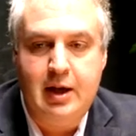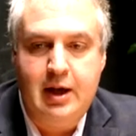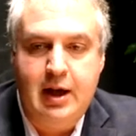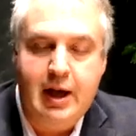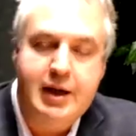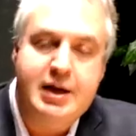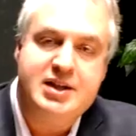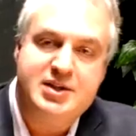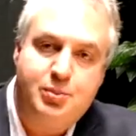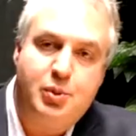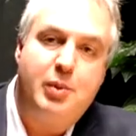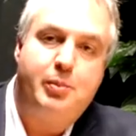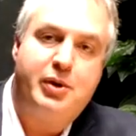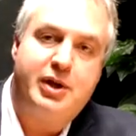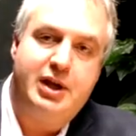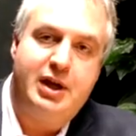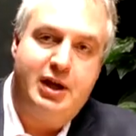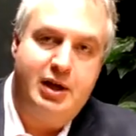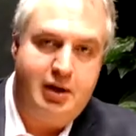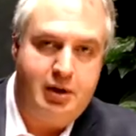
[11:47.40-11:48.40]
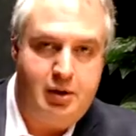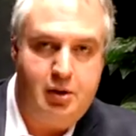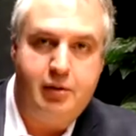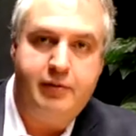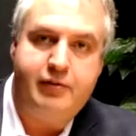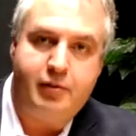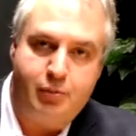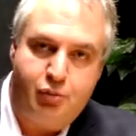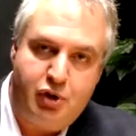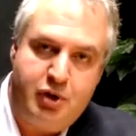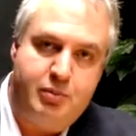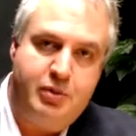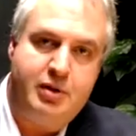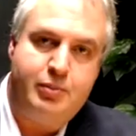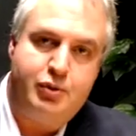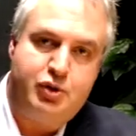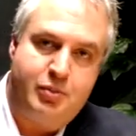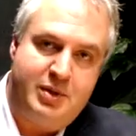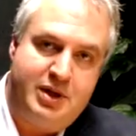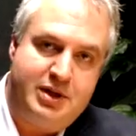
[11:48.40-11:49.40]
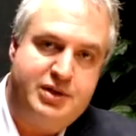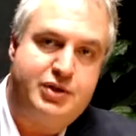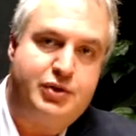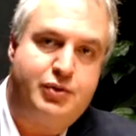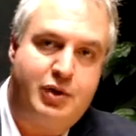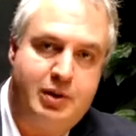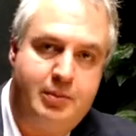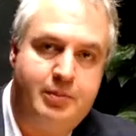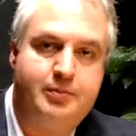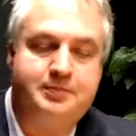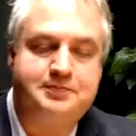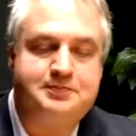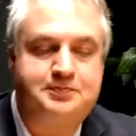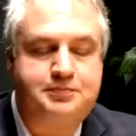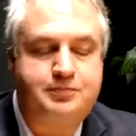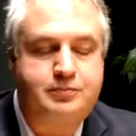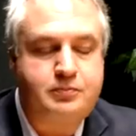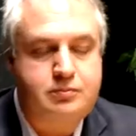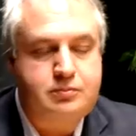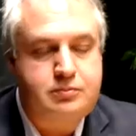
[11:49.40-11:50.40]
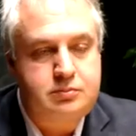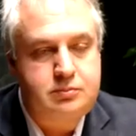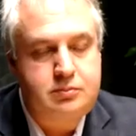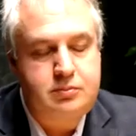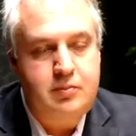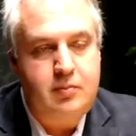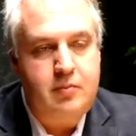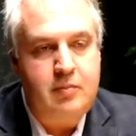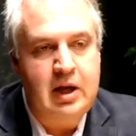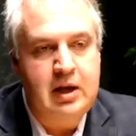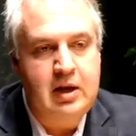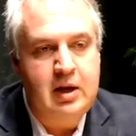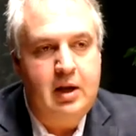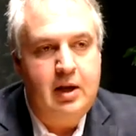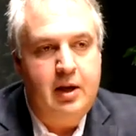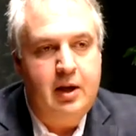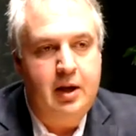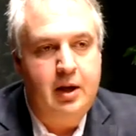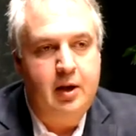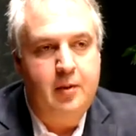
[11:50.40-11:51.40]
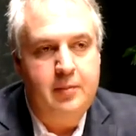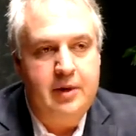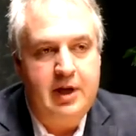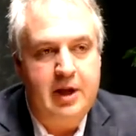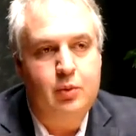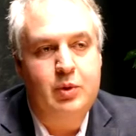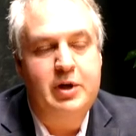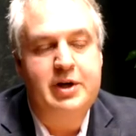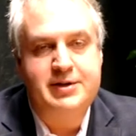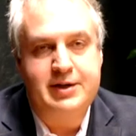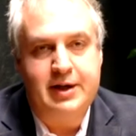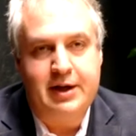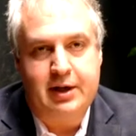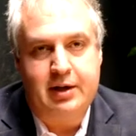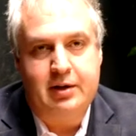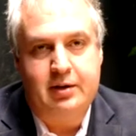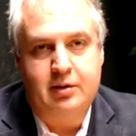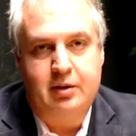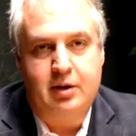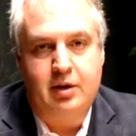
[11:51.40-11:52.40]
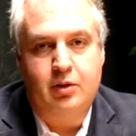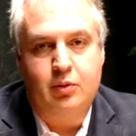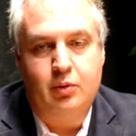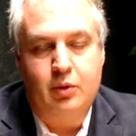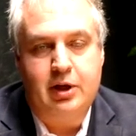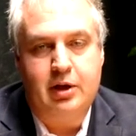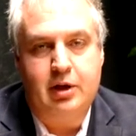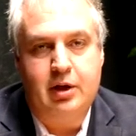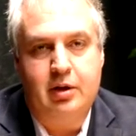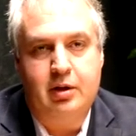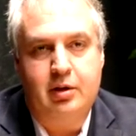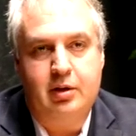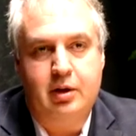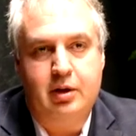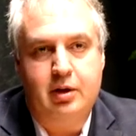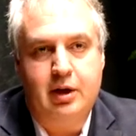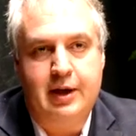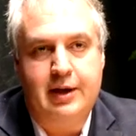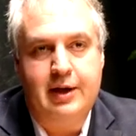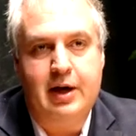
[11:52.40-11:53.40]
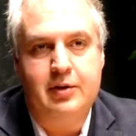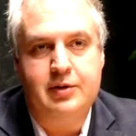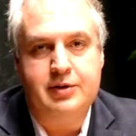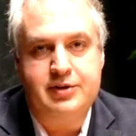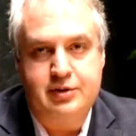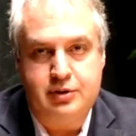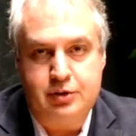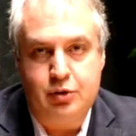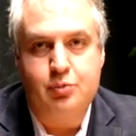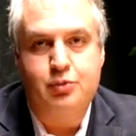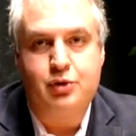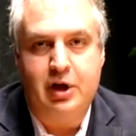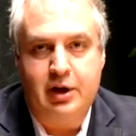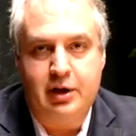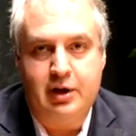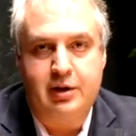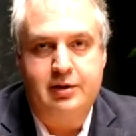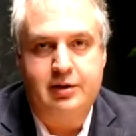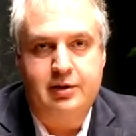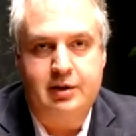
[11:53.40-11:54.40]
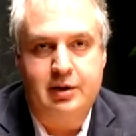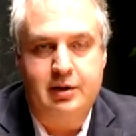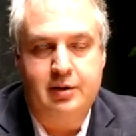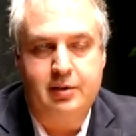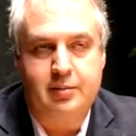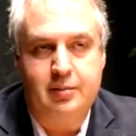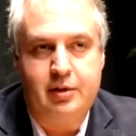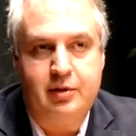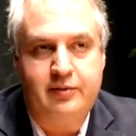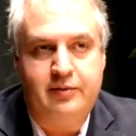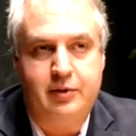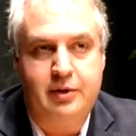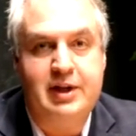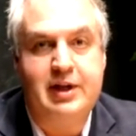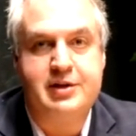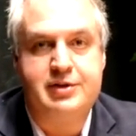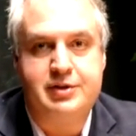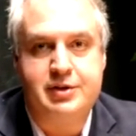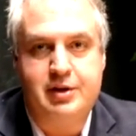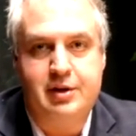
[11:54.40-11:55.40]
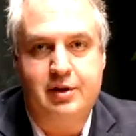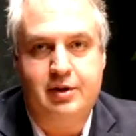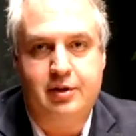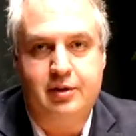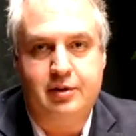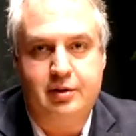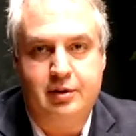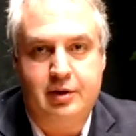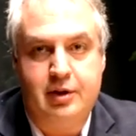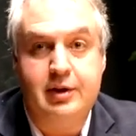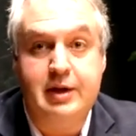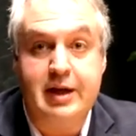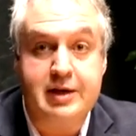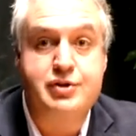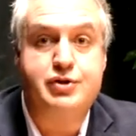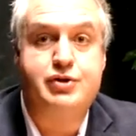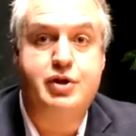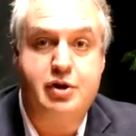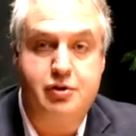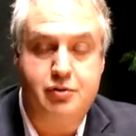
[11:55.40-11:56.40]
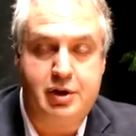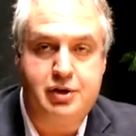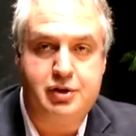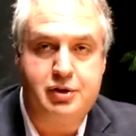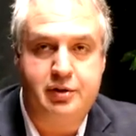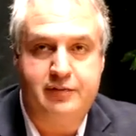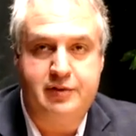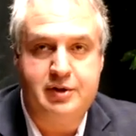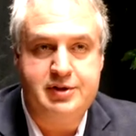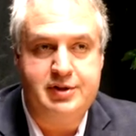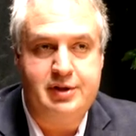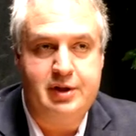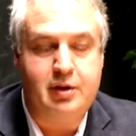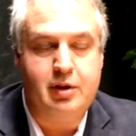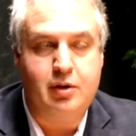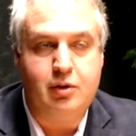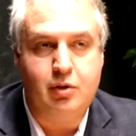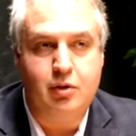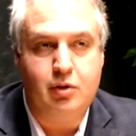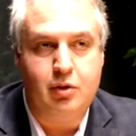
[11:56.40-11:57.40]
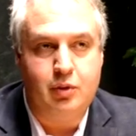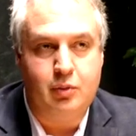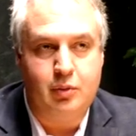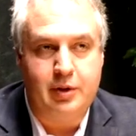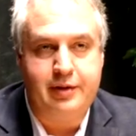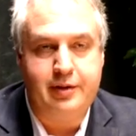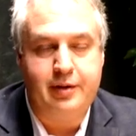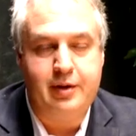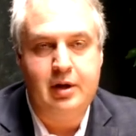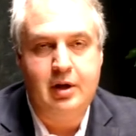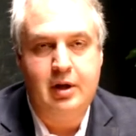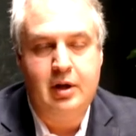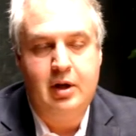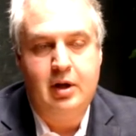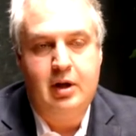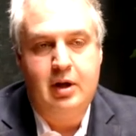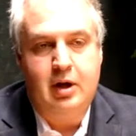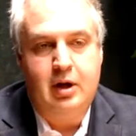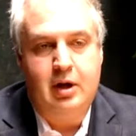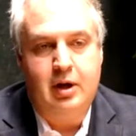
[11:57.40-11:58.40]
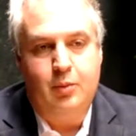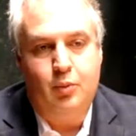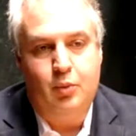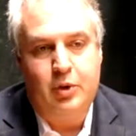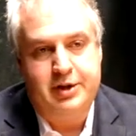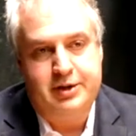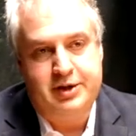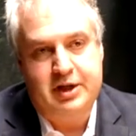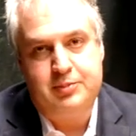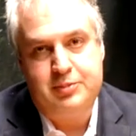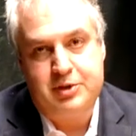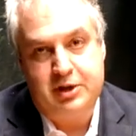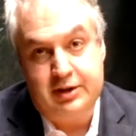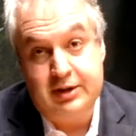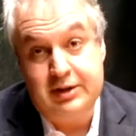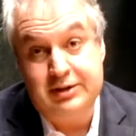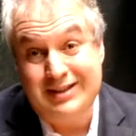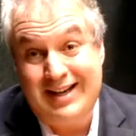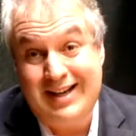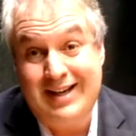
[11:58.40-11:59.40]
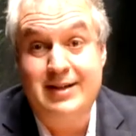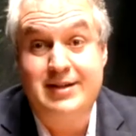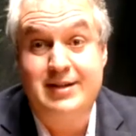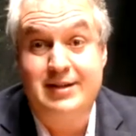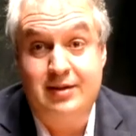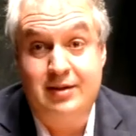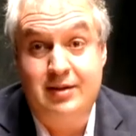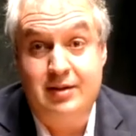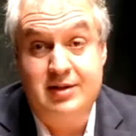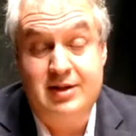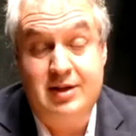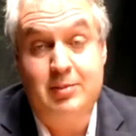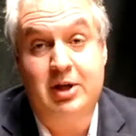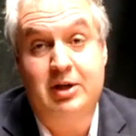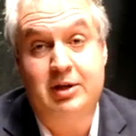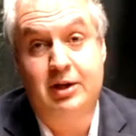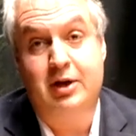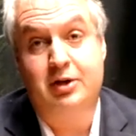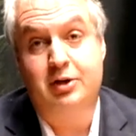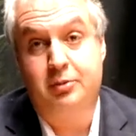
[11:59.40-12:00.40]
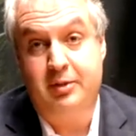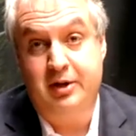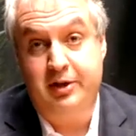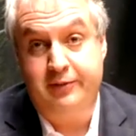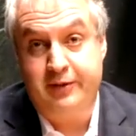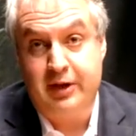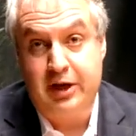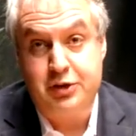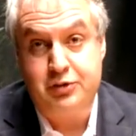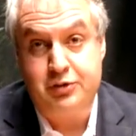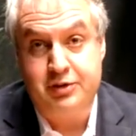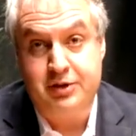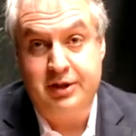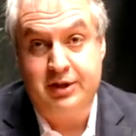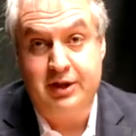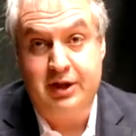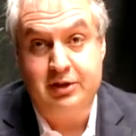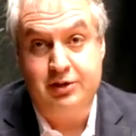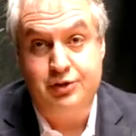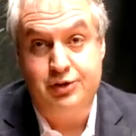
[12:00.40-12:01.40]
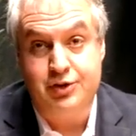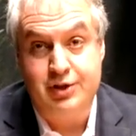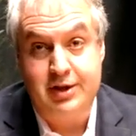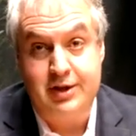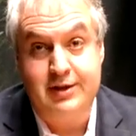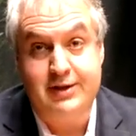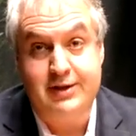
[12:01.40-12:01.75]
And it's propagating, you know, from premium to mainstream. Um, and we're excited, you know, we're going to uh, announce new product um, for next year, the next generation of this Decker core with uh, we're adopting the latest semiconductor manufacturing technology in